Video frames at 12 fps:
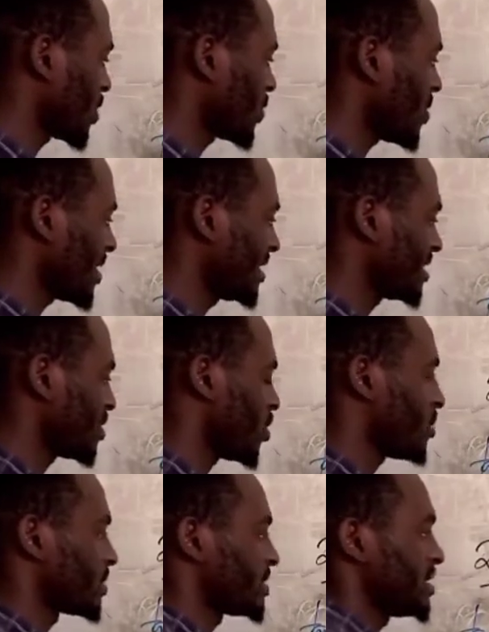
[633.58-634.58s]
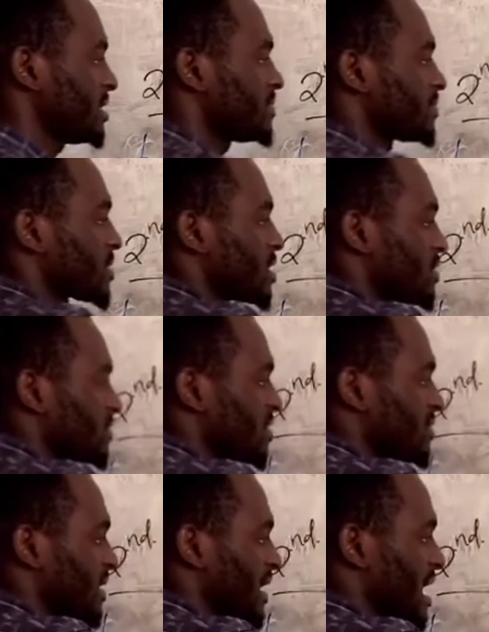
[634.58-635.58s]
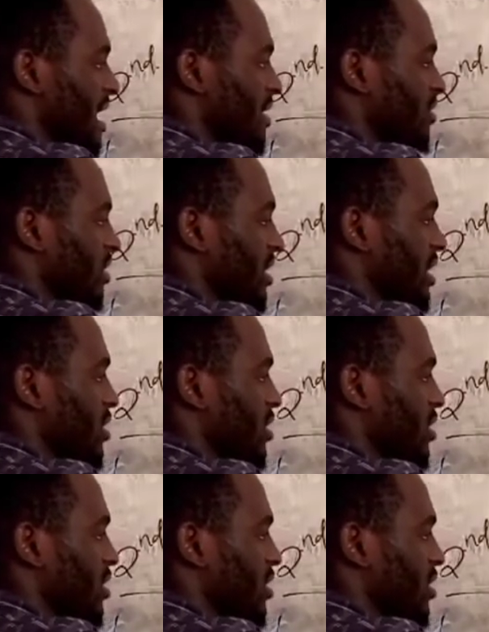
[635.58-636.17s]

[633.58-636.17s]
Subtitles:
what is opposite from the angle here?